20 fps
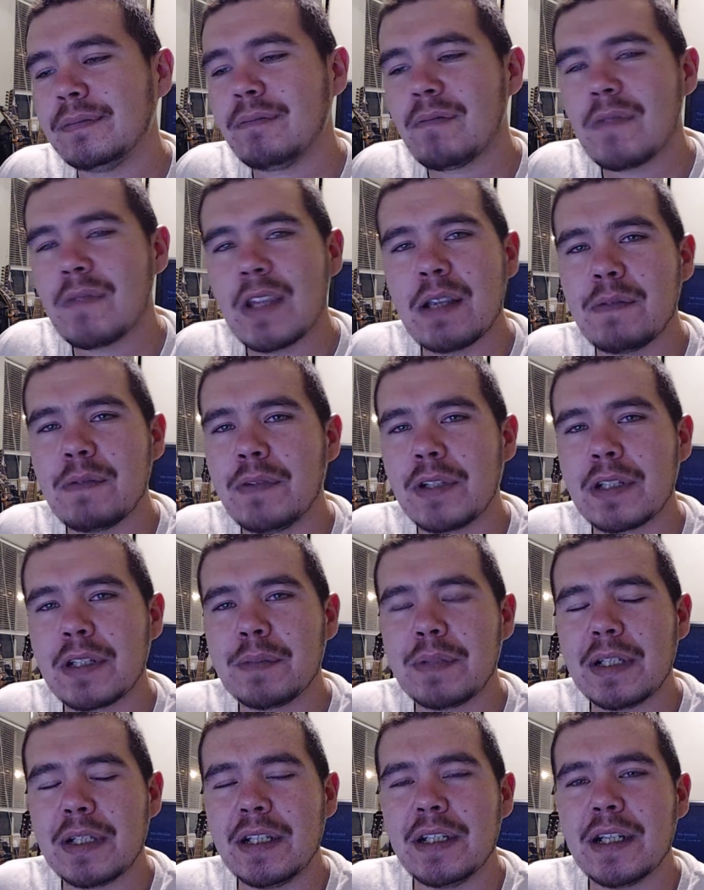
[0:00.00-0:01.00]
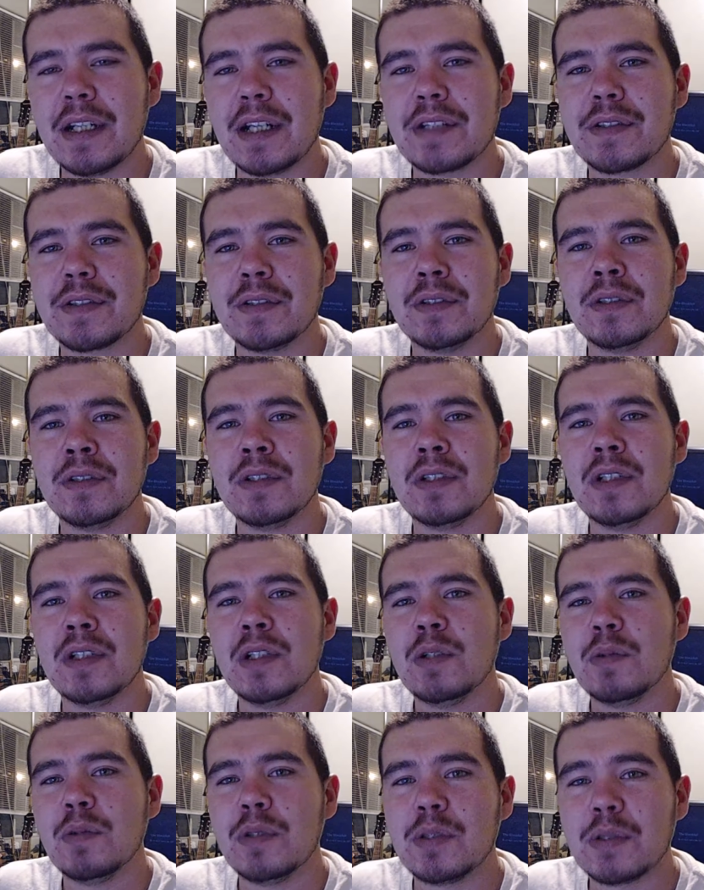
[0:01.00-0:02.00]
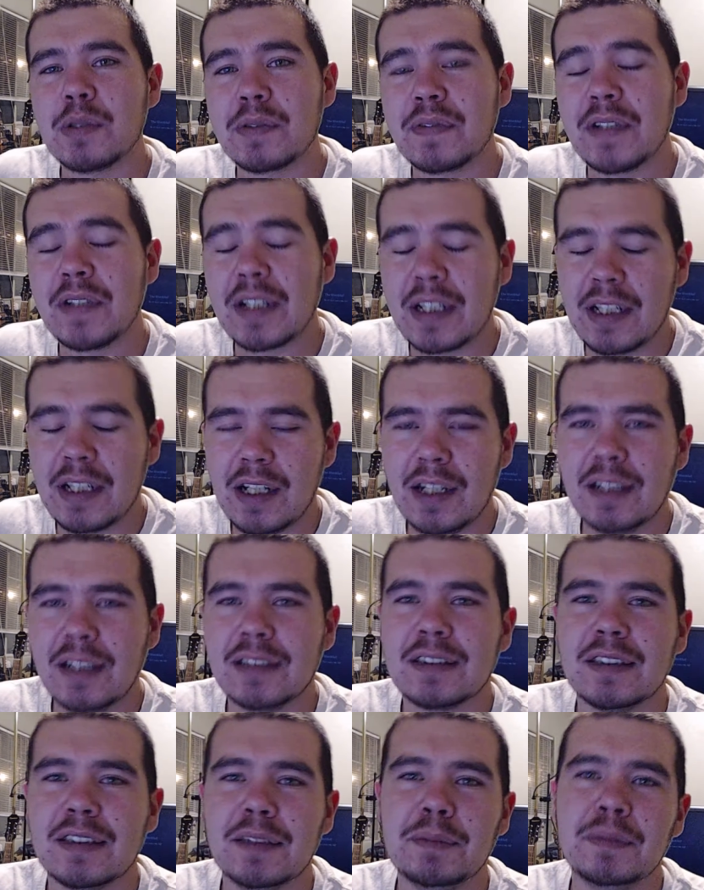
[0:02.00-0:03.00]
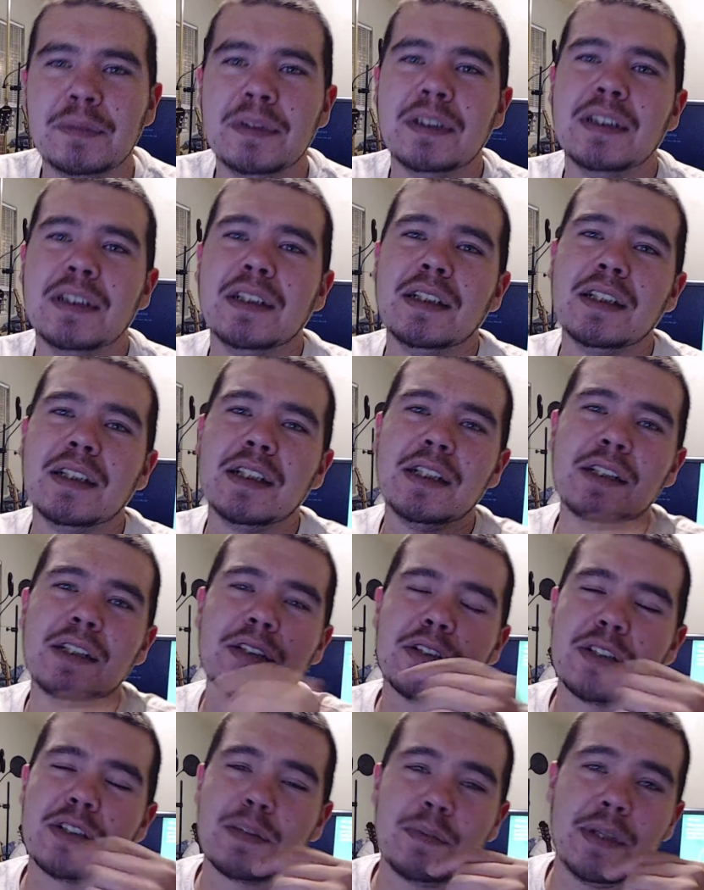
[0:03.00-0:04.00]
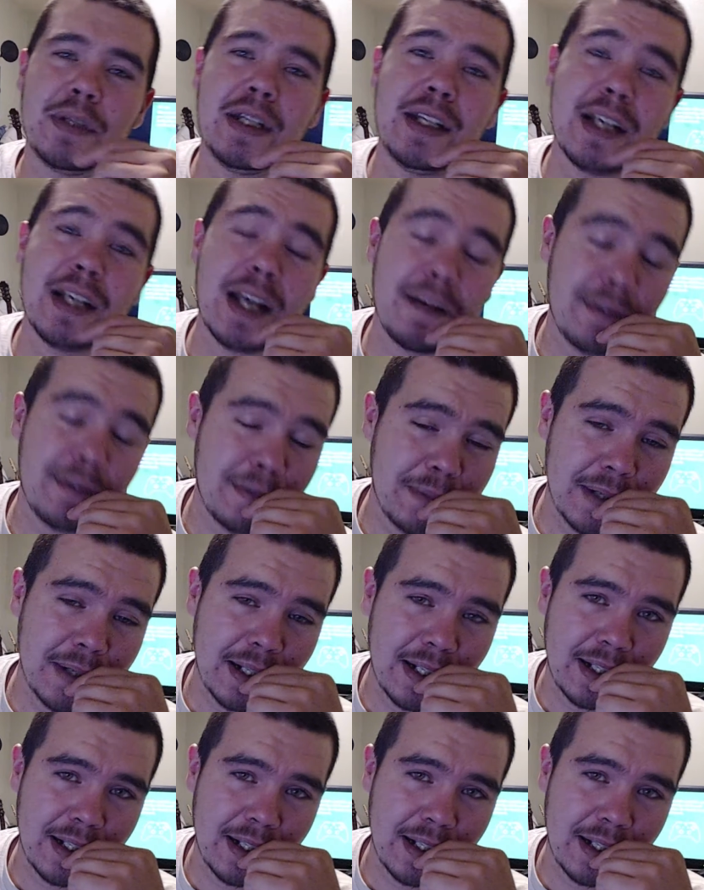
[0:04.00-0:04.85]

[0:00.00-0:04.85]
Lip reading: felt completely natural, which was fucking awesome. Just meeting everybody.